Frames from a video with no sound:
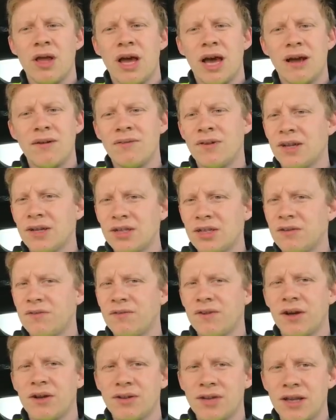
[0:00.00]
Haven't actually
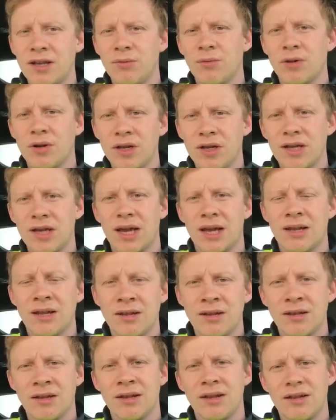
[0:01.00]
found anyone in
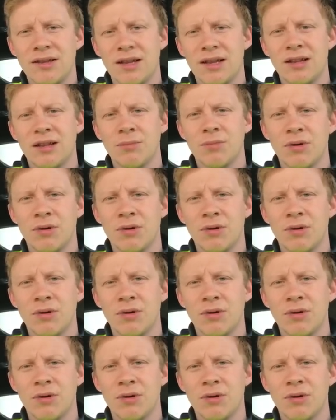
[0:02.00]
Canada that's had the